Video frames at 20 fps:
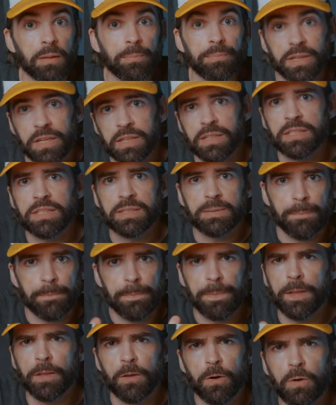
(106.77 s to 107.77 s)
Because,
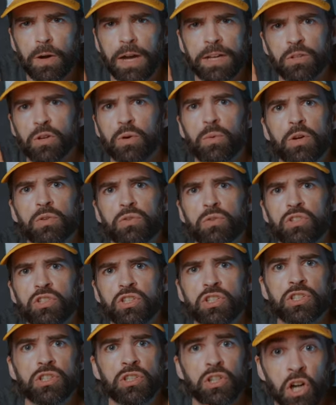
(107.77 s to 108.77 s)
you know, I don't want to
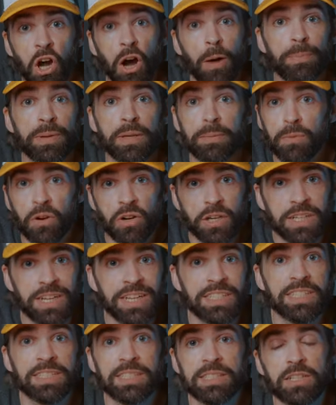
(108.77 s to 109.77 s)
just copy
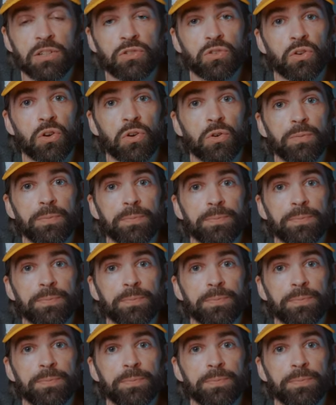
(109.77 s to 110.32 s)
Marquez's intro.